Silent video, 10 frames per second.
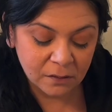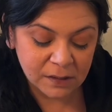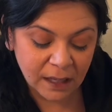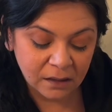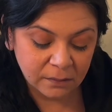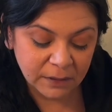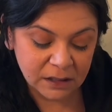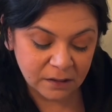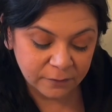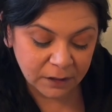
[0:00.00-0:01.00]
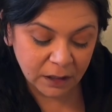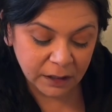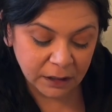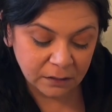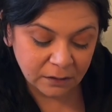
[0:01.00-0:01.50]
elements of
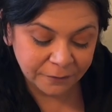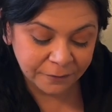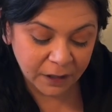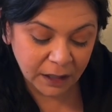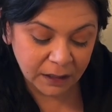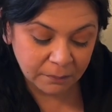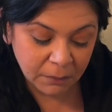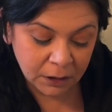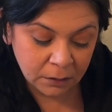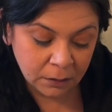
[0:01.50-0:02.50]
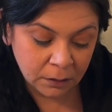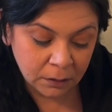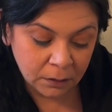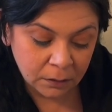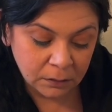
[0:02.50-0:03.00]
light, the flame,
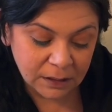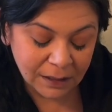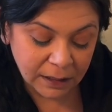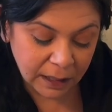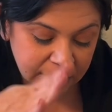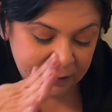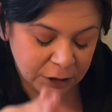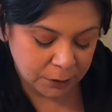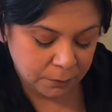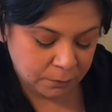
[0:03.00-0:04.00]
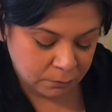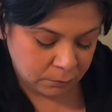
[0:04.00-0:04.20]
to guide you.